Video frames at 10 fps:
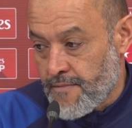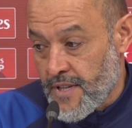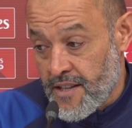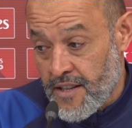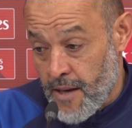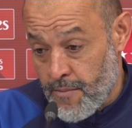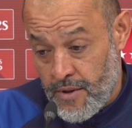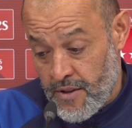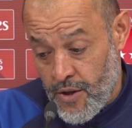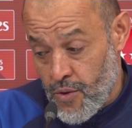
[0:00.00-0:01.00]
This game
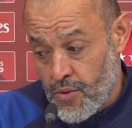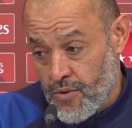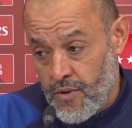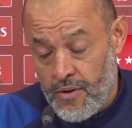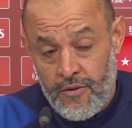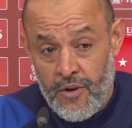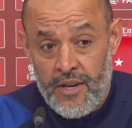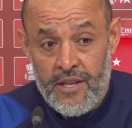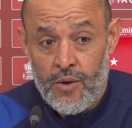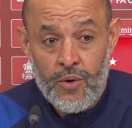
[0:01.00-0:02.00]
is useful for
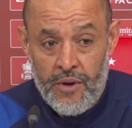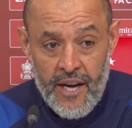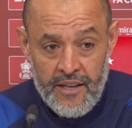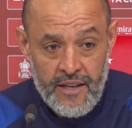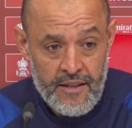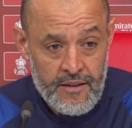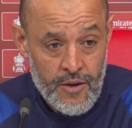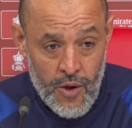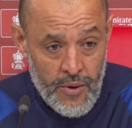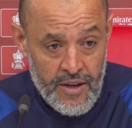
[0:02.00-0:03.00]
us to look at it,
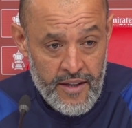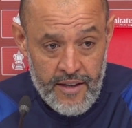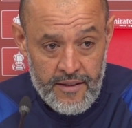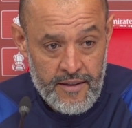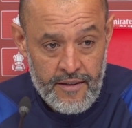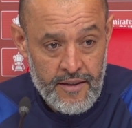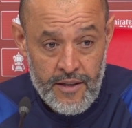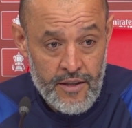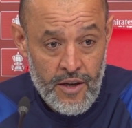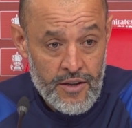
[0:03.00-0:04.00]
knowing that
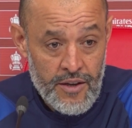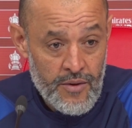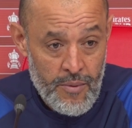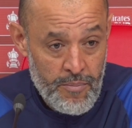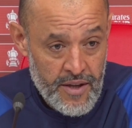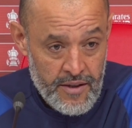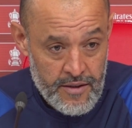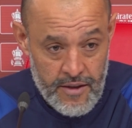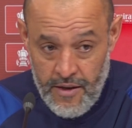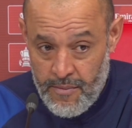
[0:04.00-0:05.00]
it's not going to repeat.
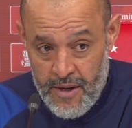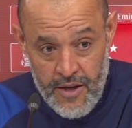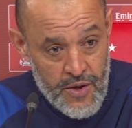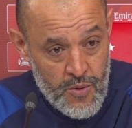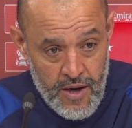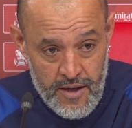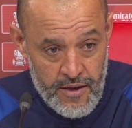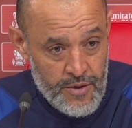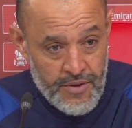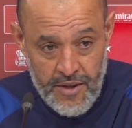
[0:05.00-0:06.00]
It's going to be a new
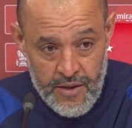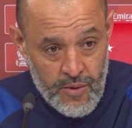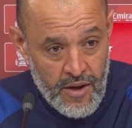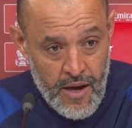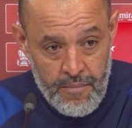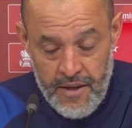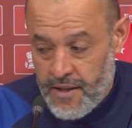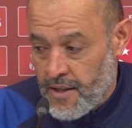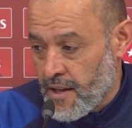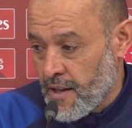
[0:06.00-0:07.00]
one. New things will happen.
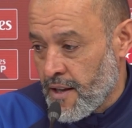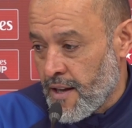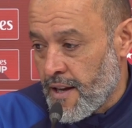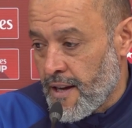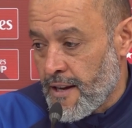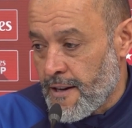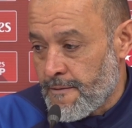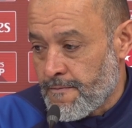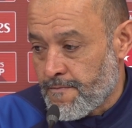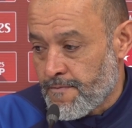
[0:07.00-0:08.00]

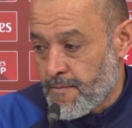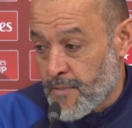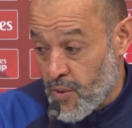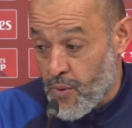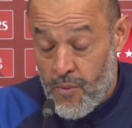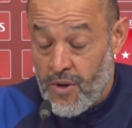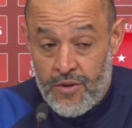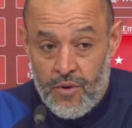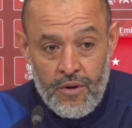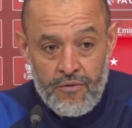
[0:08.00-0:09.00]
But we
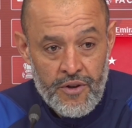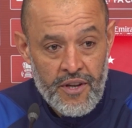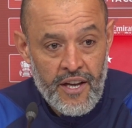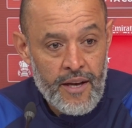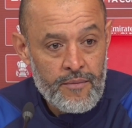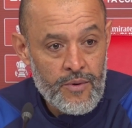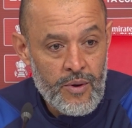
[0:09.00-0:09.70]
want to go for the game.